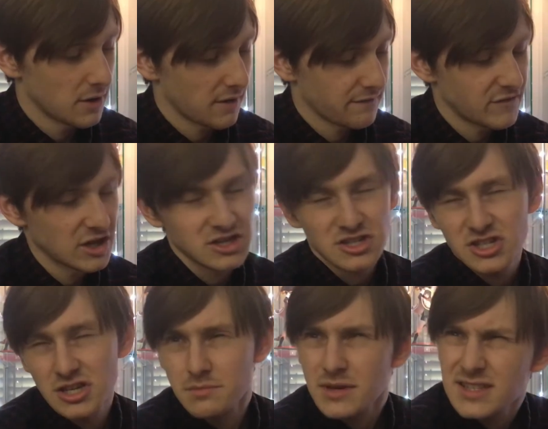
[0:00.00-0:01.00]
I think
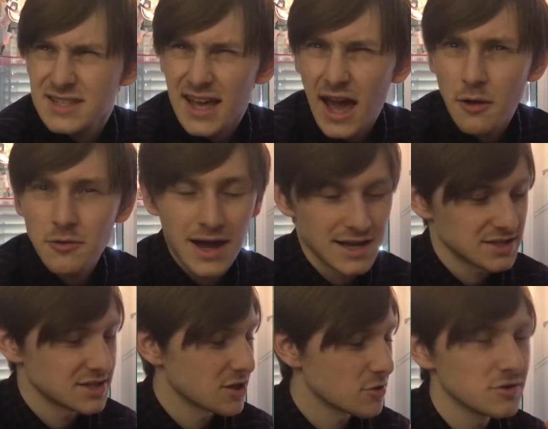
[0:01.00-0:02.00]
she beats it out as
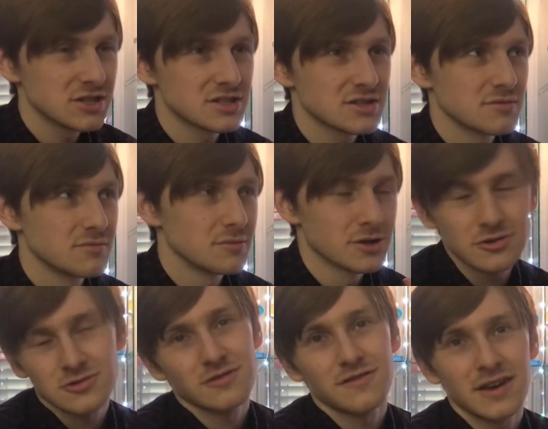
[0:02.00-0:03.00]
the coolest
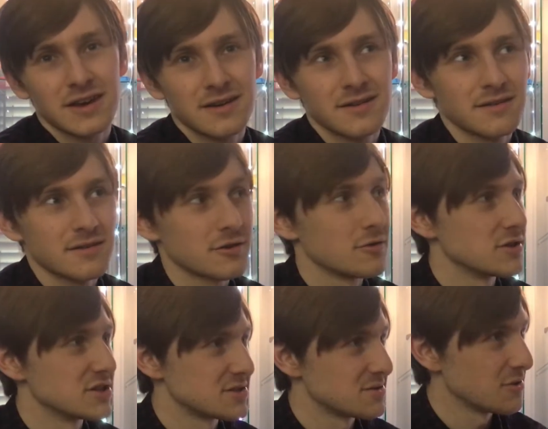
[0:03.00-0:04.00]
Monogatari thing,
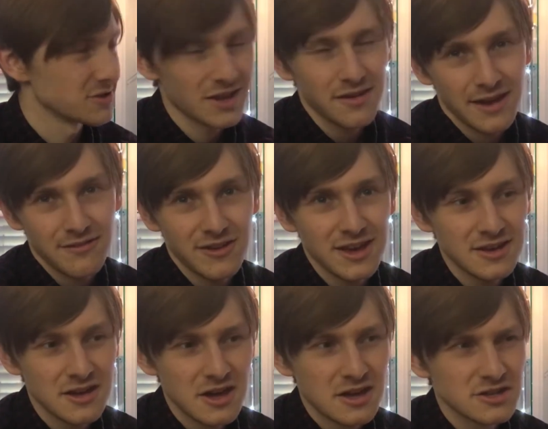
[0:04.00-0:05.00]
coolest Ononoki thing,
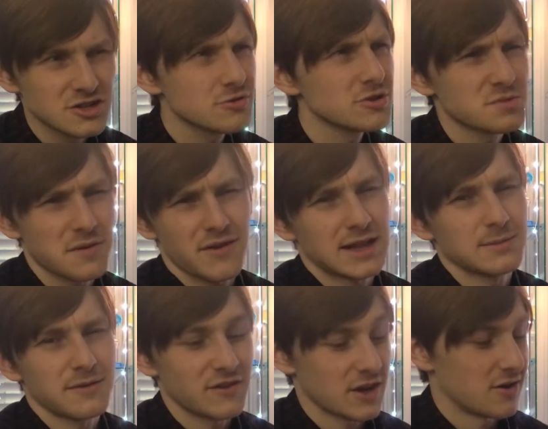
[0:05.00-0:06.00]
just coolest bit of
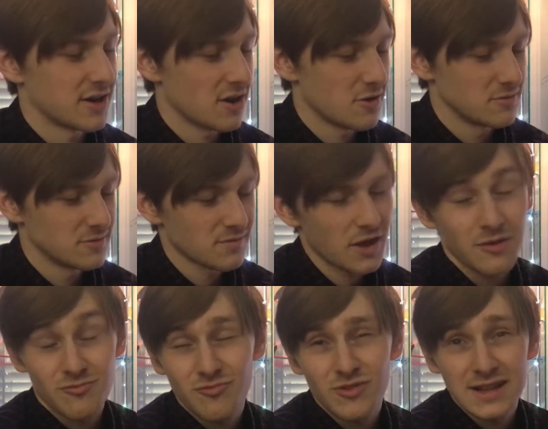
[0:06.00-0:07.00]
anime thing I own. I'm
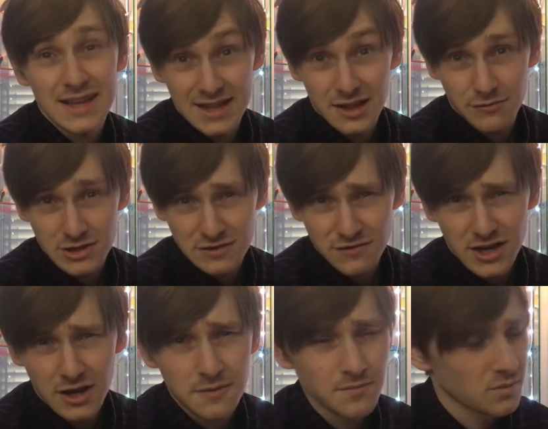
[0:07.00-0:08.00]
really in love with this
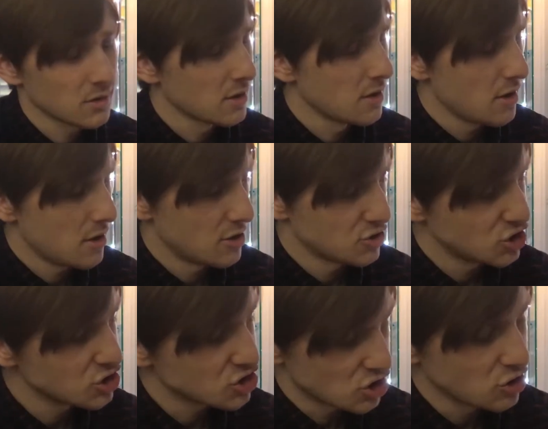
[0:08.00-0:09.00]
figure. She
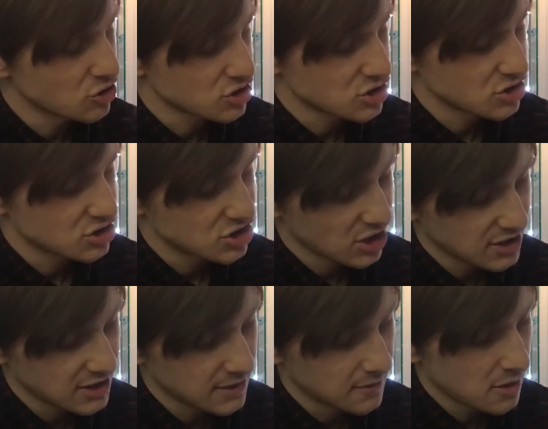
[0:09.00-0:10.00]
just looks
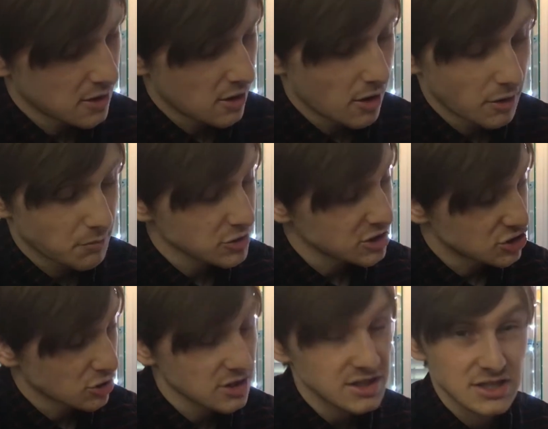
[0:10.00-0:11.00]
stunning, pretty
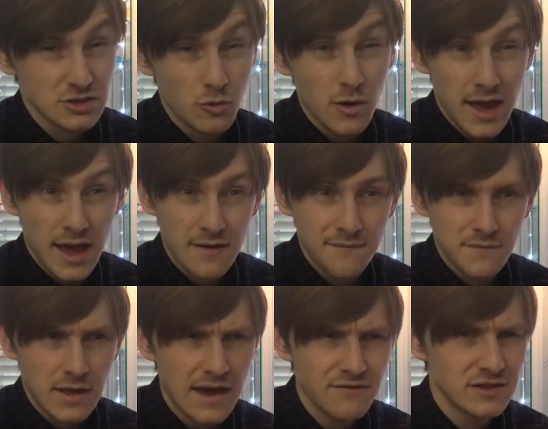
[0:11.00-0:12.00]
solid. It's quite a
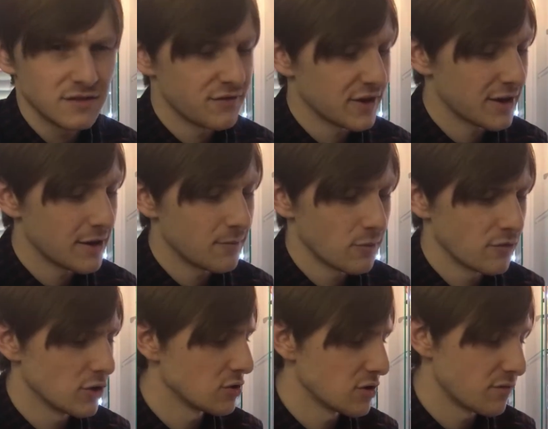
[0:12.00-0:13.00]
hefty figure with a
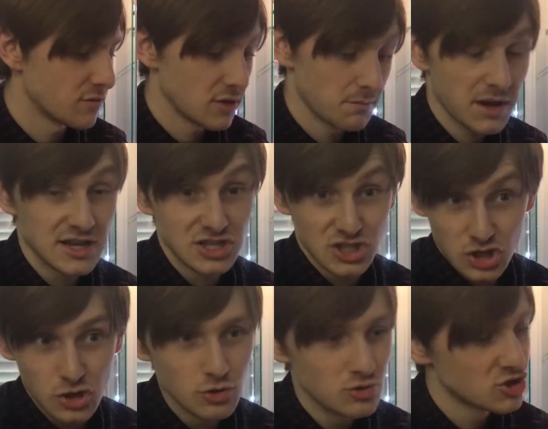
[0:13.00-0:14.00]
lot of, the base is
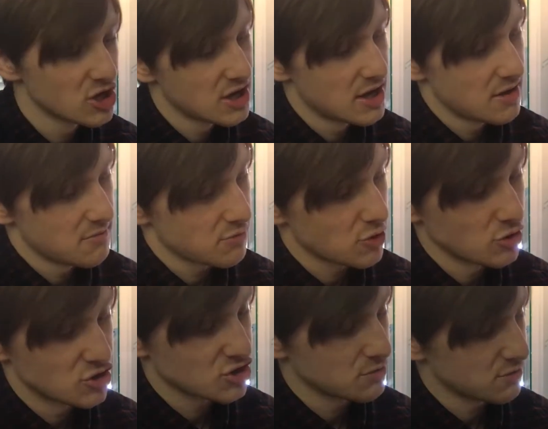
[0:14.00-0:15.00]
huge,
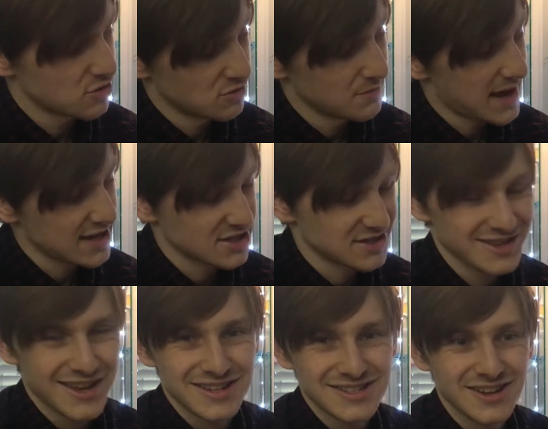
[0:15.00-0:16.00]
good mass,
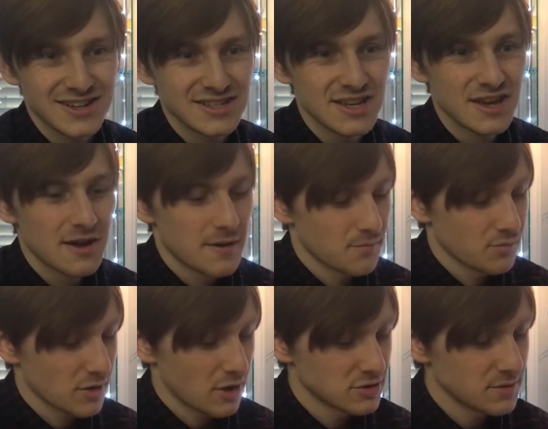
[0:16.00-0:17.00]
it's nice.
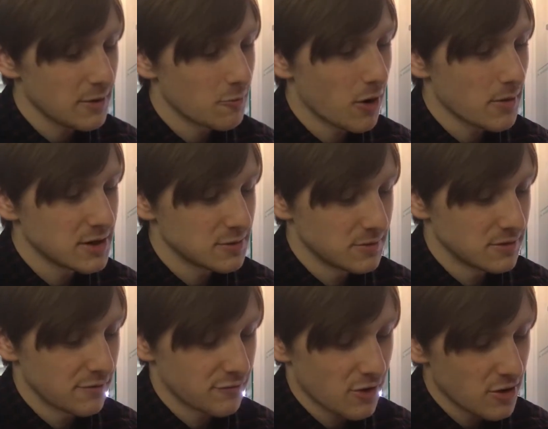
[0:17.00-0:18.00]
I was a bit worried with the
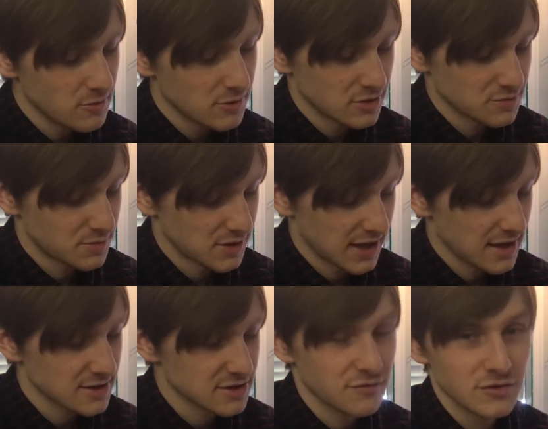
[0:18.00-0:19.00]
throne when I was putting it in
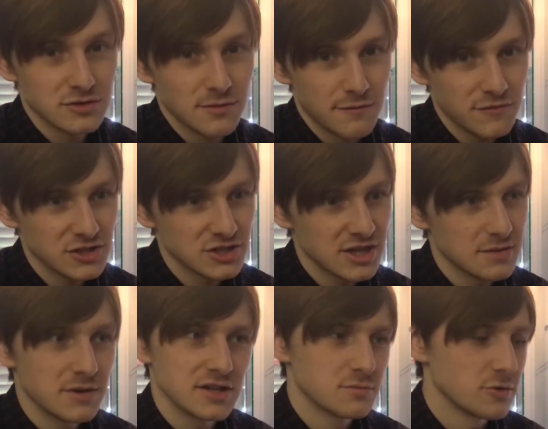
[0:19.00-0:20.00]
because I thought it was a bit fidgety,
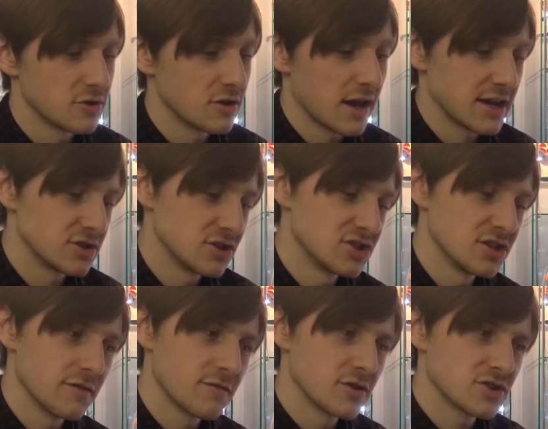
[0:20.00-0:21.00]
but it's more that, as you can see, the
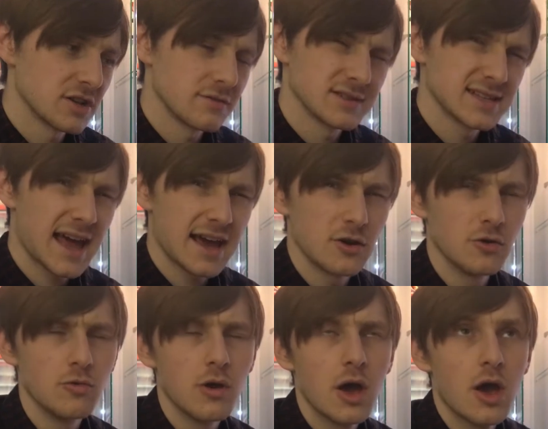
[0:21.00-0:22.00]
throne's kind of on an
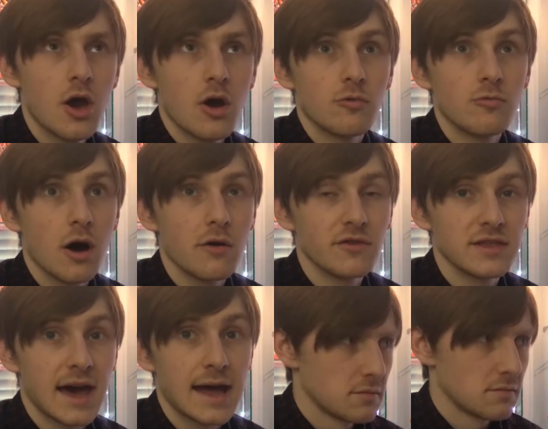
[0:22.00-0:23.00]
angle rather
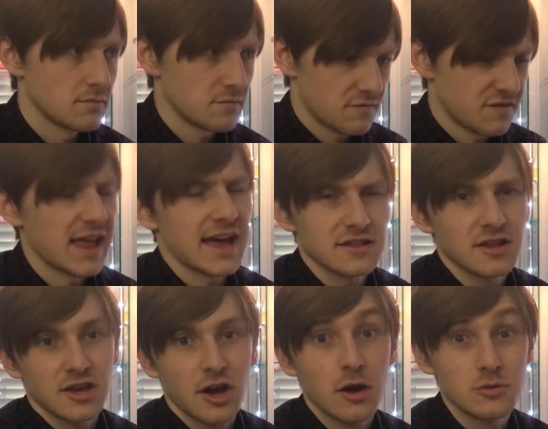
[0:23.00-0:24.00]
than flat
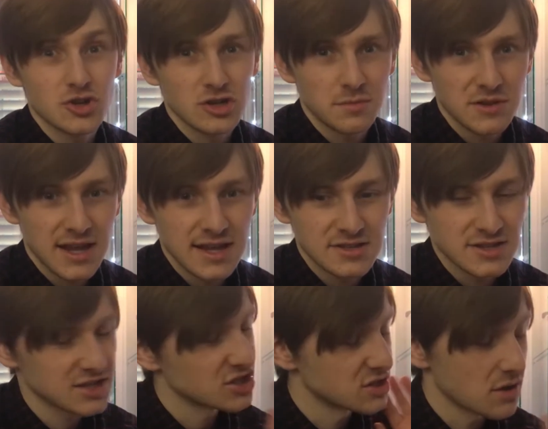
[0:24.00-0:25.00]
like I was trying to put it in, so
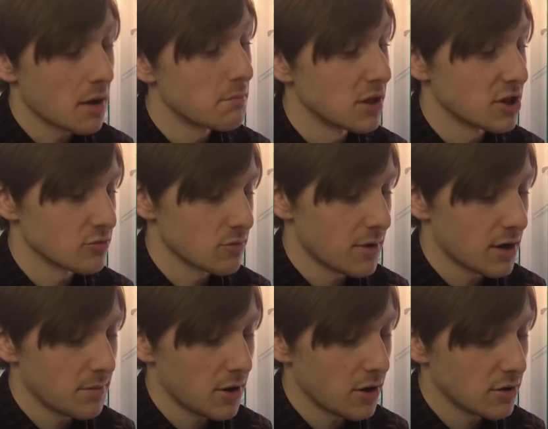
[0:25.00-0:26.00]
that's just a blunder on my
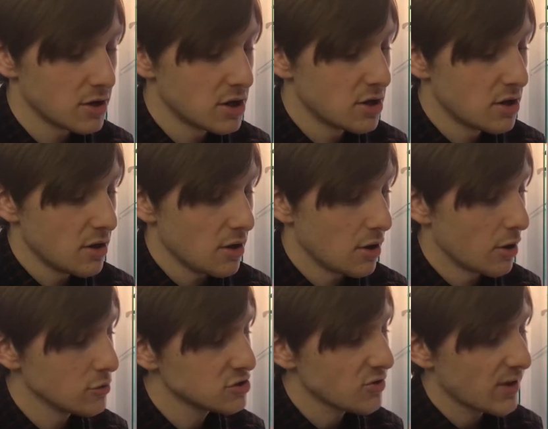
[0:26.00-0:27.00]
part.
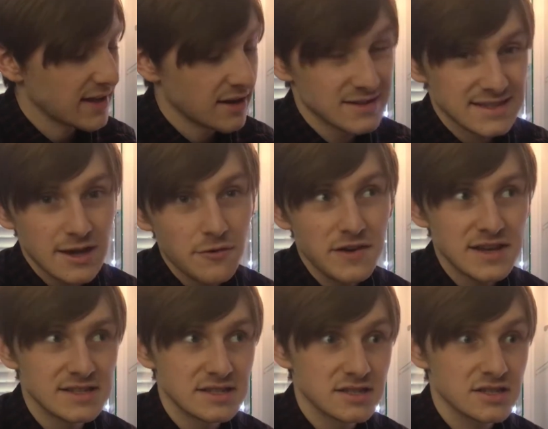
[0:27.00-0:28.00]
Ononoki herself
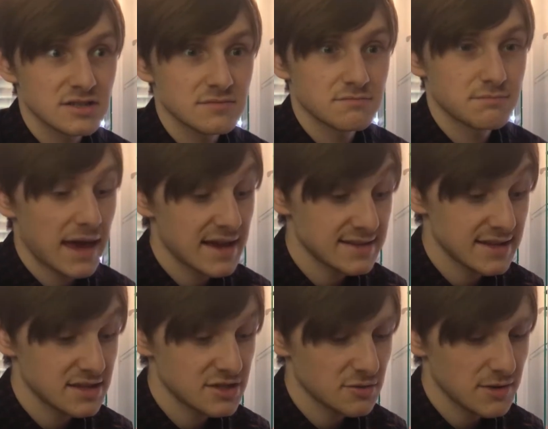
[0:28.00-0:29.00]
isn't pegged
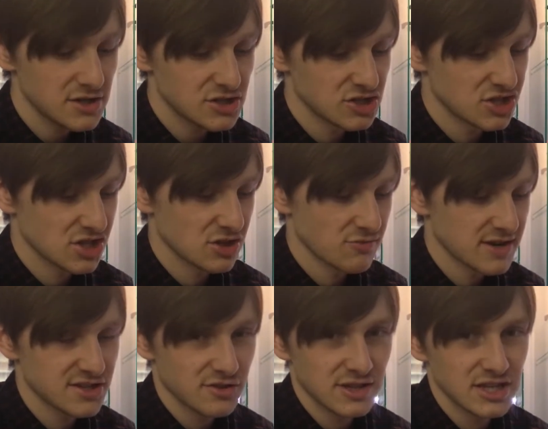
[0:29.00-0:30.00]
into it, she's just kind of
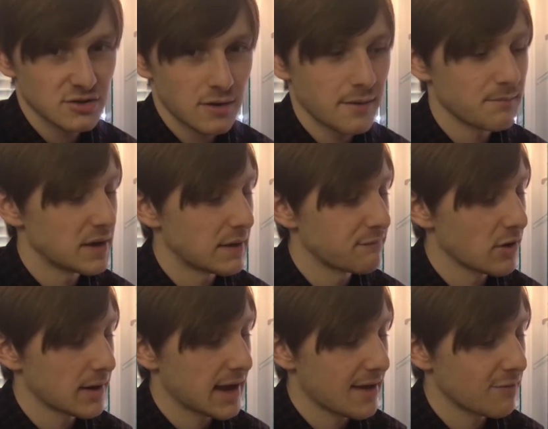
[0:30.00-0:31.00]
resting on it, so I am being
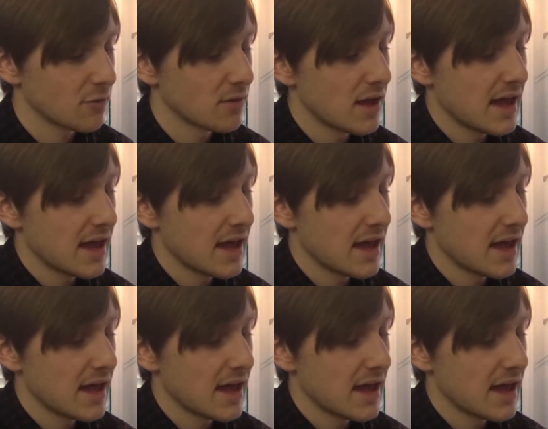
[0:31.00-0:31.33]
very careful.